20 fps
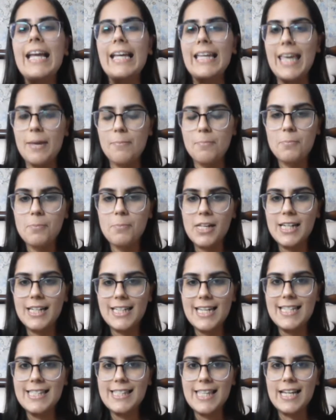
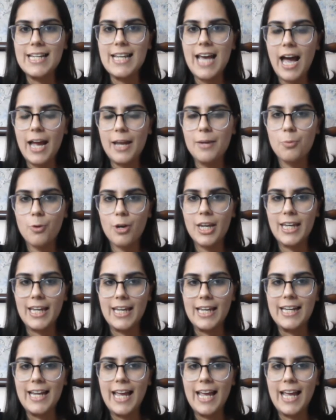capabilities that I bring in.